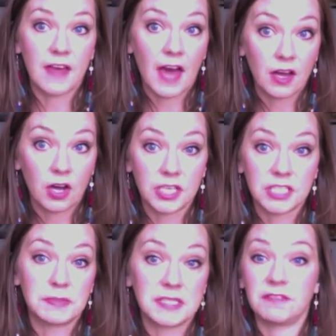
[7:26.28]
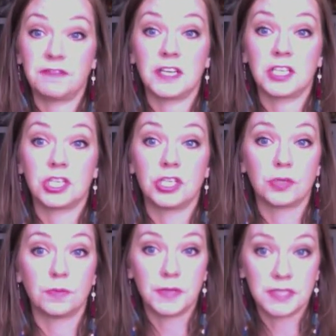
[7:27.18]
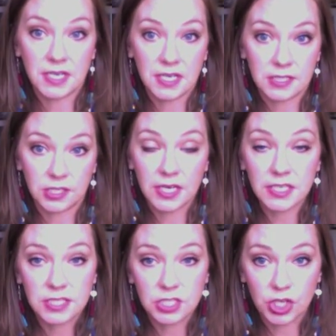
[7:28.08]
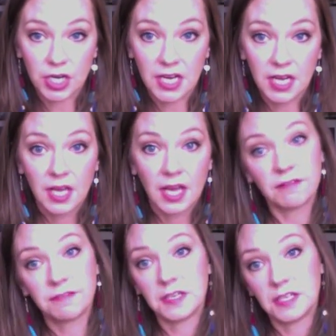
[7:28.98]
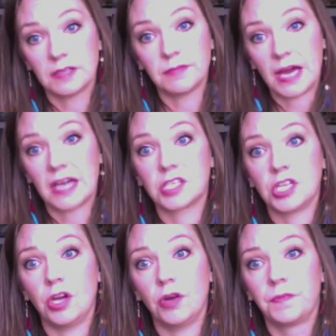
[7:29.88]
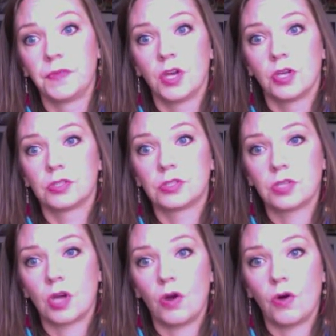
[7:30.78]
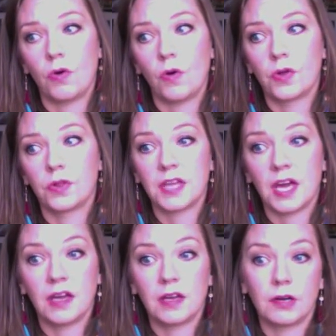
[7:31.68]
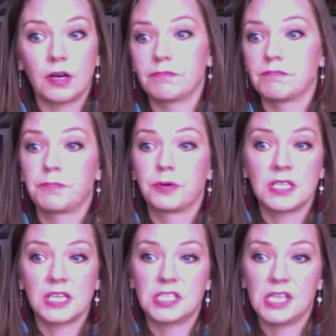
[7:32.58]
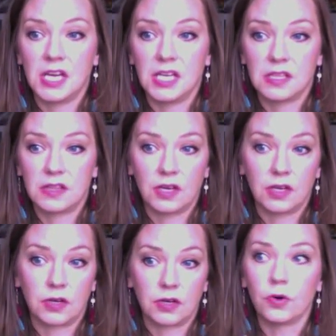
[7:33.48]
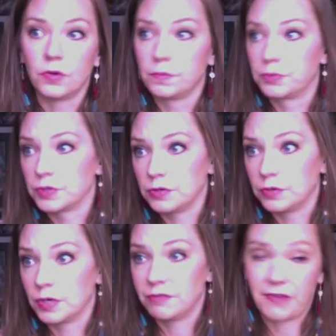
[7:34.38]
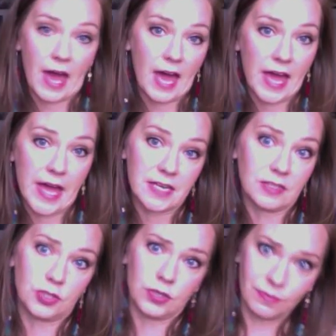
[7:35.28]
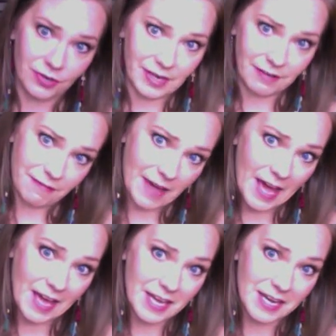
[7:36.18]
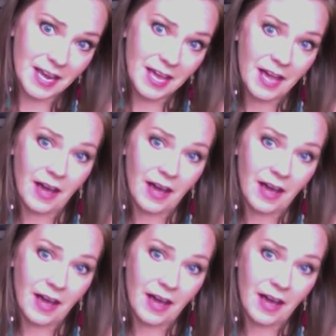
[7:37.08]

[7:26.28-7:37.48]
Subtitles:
that are specific to your business or industry and feeding them back to you. So they predicted the cold brew fad and the turmeric fad.